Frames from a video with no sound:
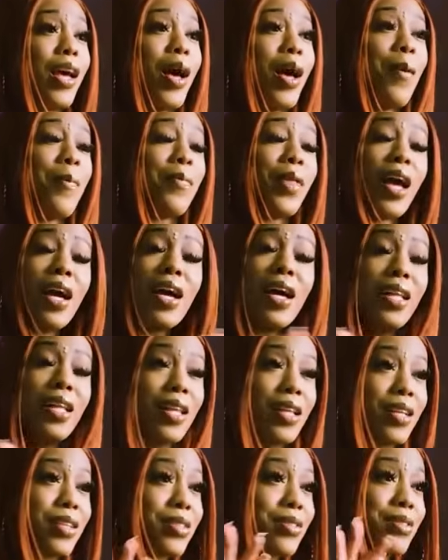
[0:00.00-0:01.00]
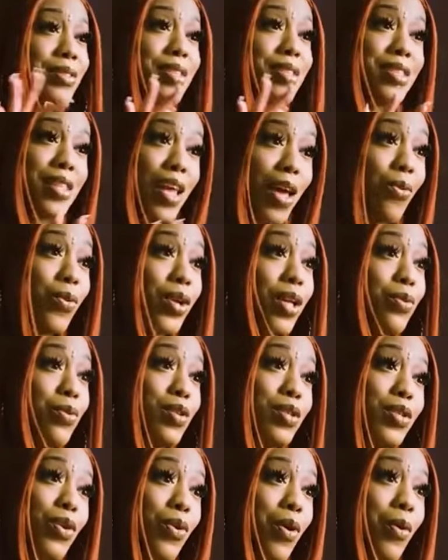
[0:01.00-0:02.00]
I'm not going to say what he
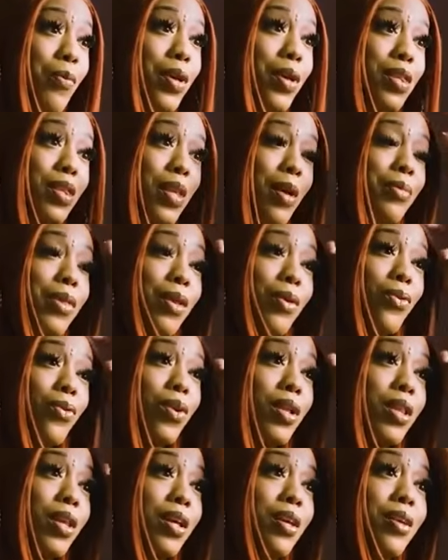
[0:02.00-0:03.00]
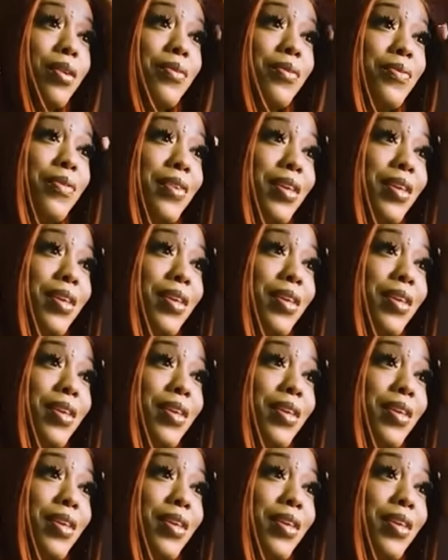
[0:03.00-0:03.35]
was doing, but something really,